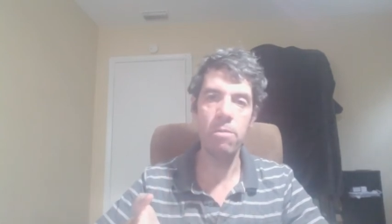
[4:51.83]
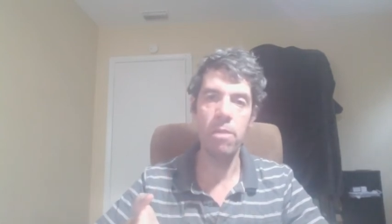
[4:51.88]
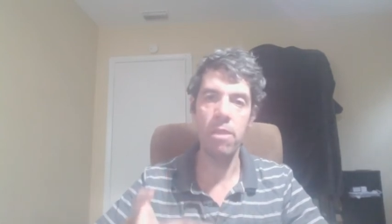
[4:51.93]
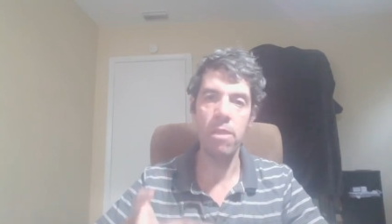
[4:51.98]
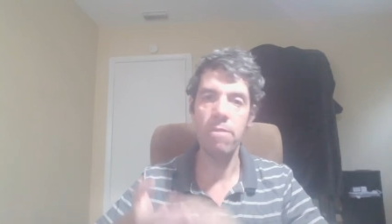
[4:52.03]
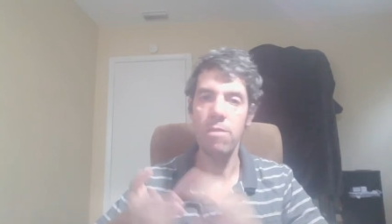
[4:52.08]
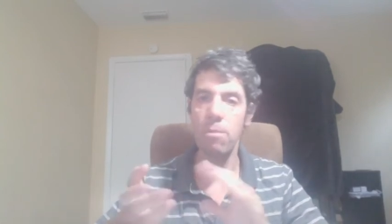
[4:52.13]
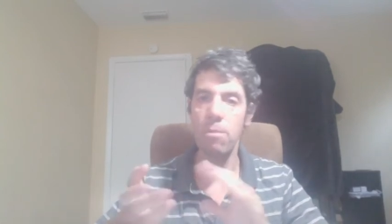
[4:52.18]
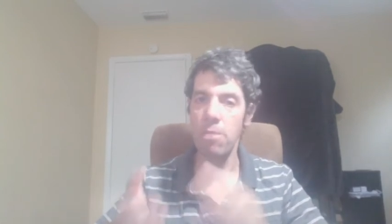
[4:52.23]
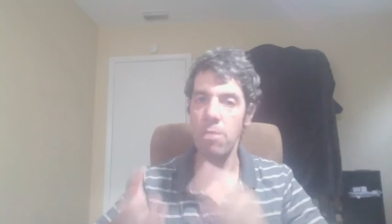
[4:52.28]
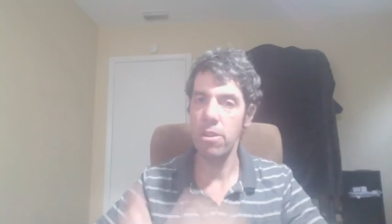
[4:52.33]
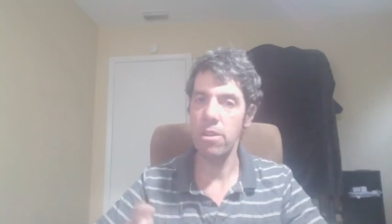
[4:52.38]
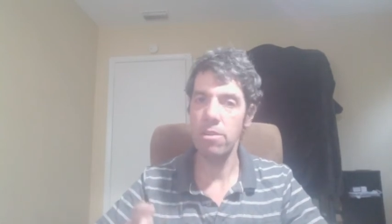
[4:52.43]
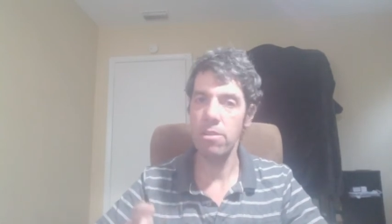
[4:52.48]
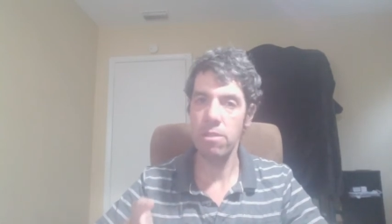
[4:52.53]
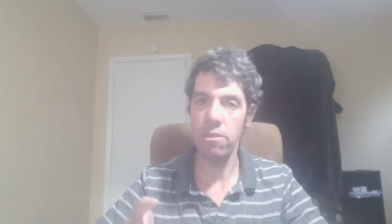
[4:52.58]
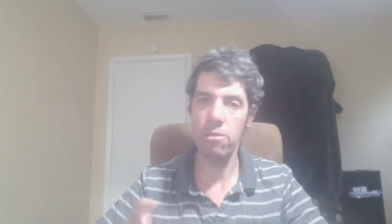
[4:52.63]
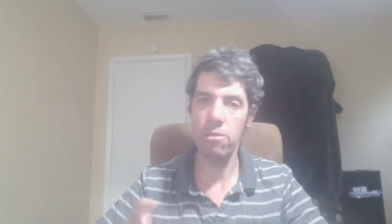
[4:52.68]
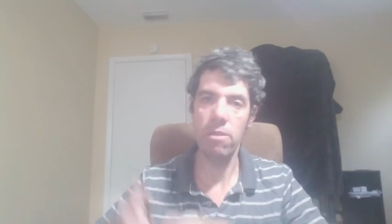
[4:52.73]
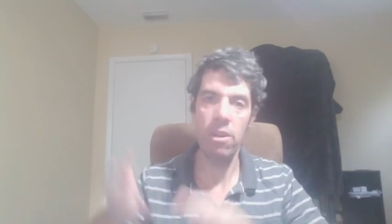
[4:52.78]
if the market
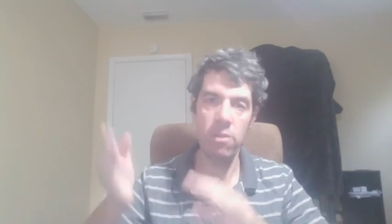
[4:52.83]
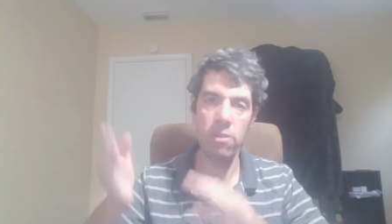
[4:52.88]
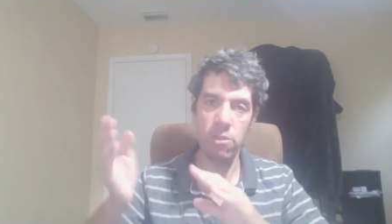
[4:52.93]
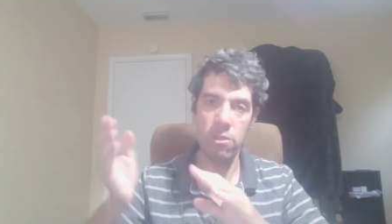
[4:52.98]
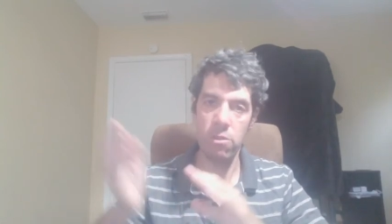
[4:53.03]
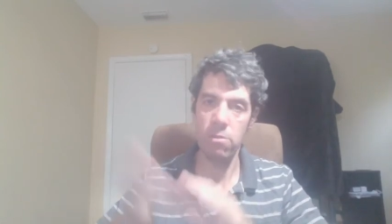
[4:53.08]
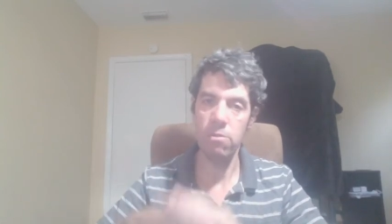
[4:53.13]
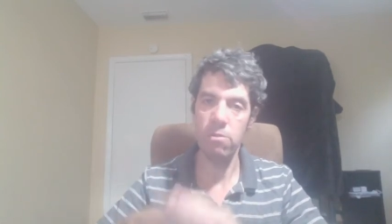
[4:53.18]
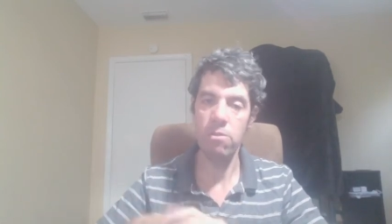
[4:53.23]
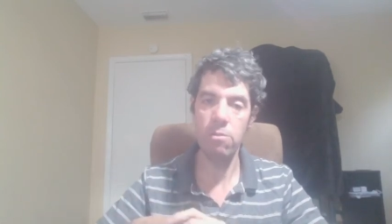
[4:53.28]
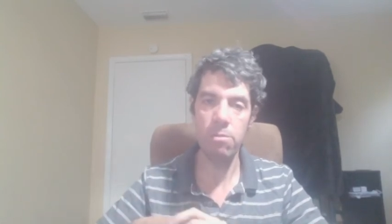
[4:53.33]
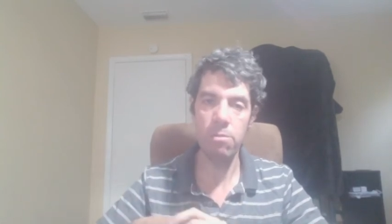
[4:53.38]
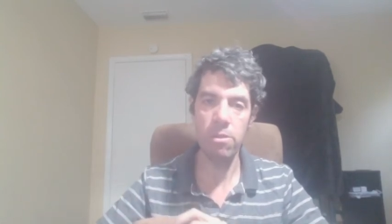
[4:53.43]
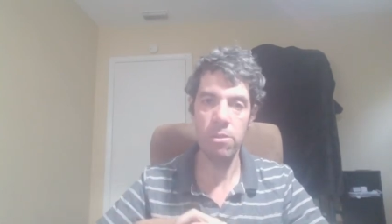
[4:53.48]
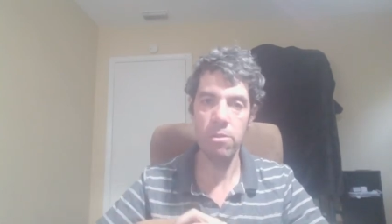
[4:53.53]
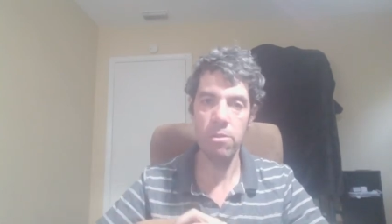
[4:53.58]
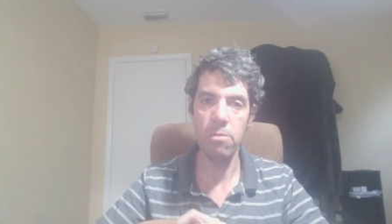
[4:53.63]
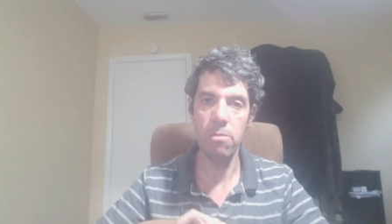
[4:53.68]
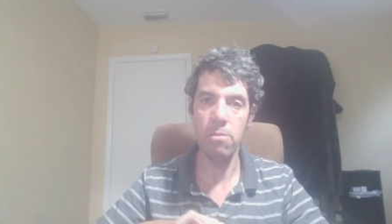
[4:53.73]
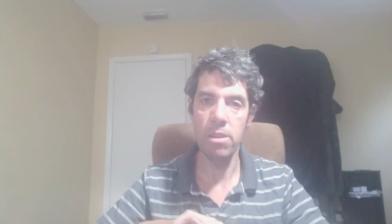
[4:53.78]
does crash and you do
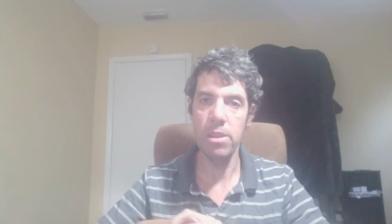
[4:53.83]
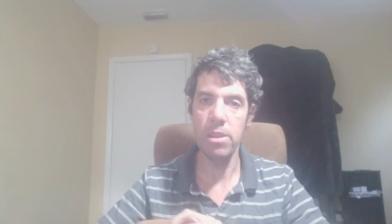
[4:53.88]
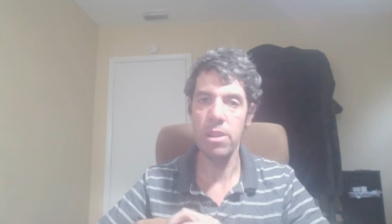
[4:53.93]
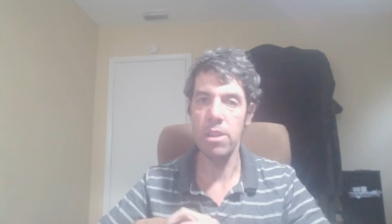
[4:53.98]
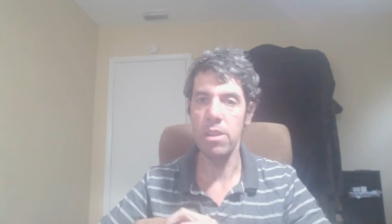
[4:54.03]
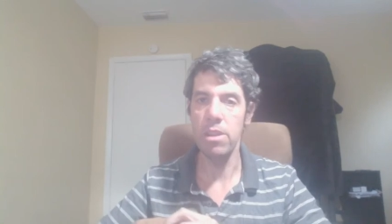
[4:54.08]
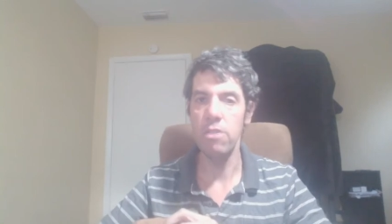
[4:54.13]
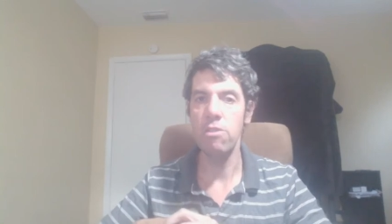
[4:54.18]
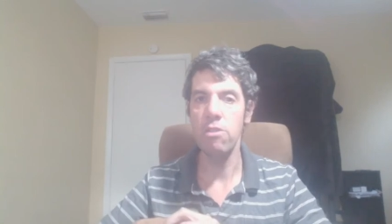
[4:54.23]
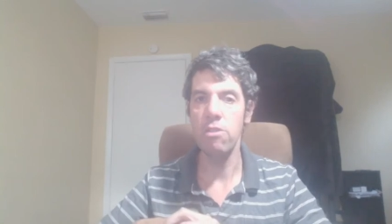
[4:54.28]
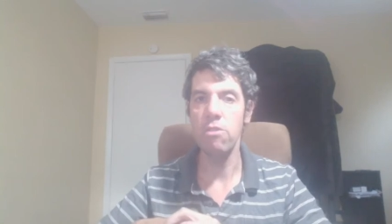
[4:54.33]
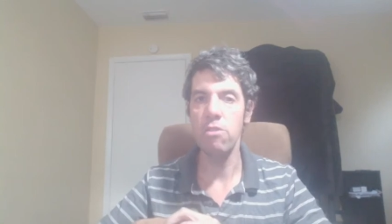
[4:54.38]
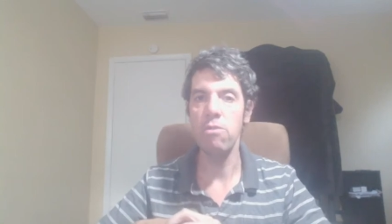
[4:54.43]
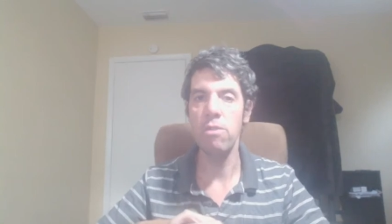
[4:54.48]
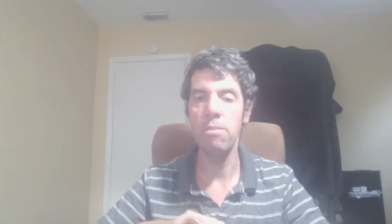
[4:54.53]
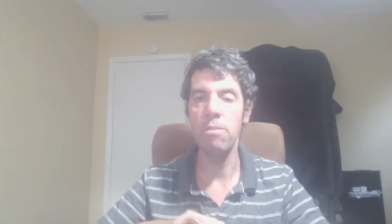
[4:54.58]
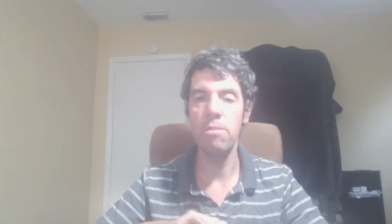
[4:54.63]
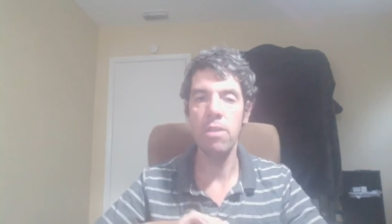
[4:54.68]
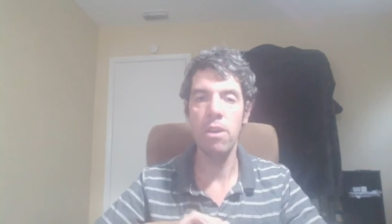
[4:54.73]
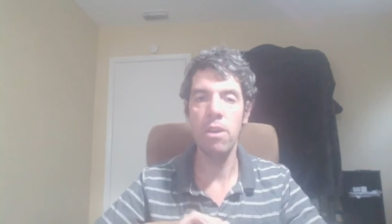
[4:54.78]
put your money into
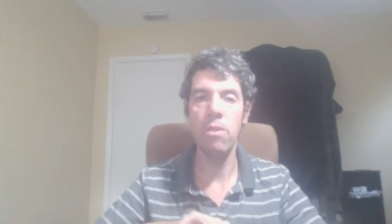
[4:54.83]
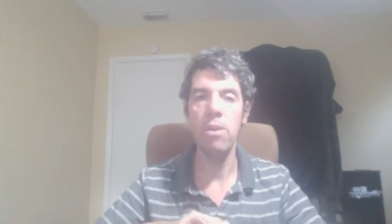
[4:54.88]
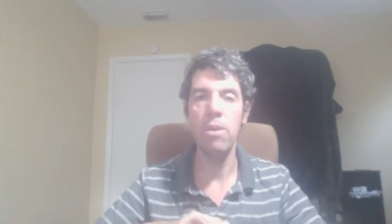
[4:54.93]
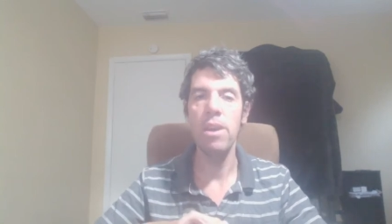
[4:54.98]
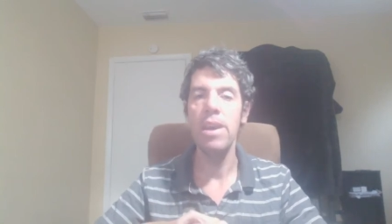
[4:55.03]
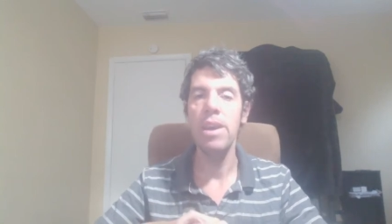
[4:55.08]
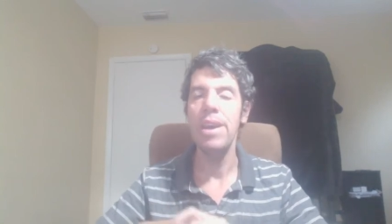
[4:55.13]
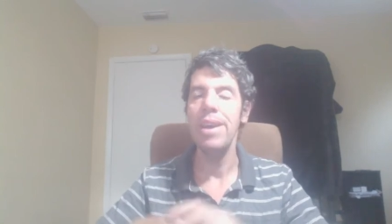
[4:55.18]
crypto,